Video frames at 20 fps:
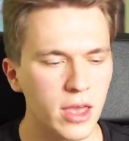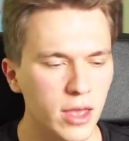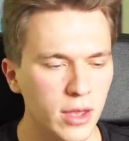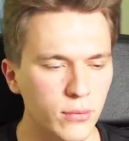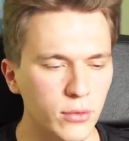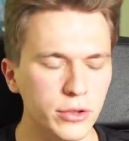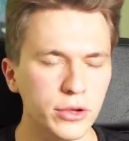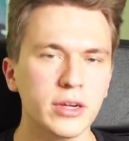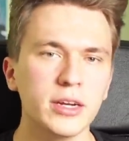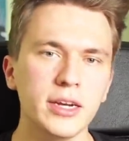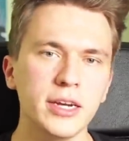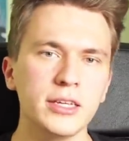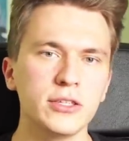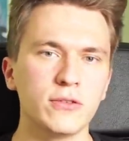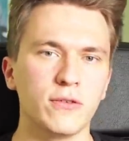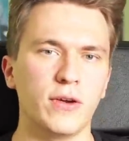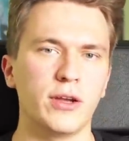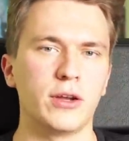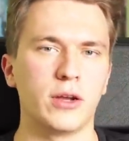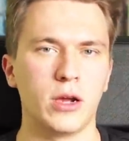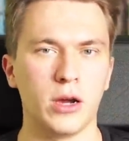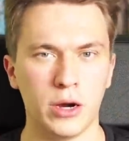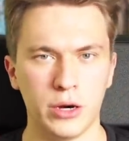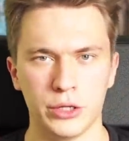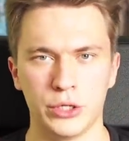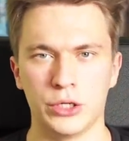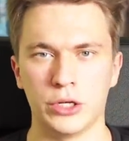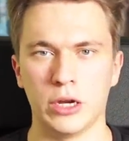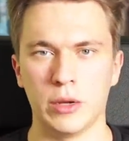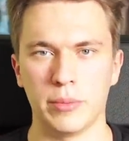Well, you're gonna need to find a card
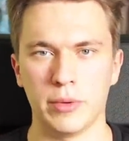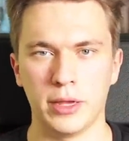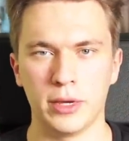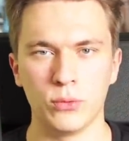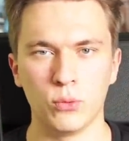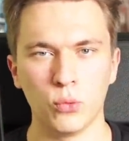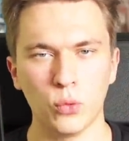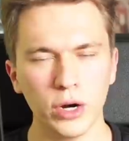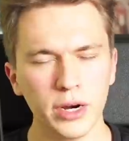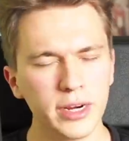shop. And where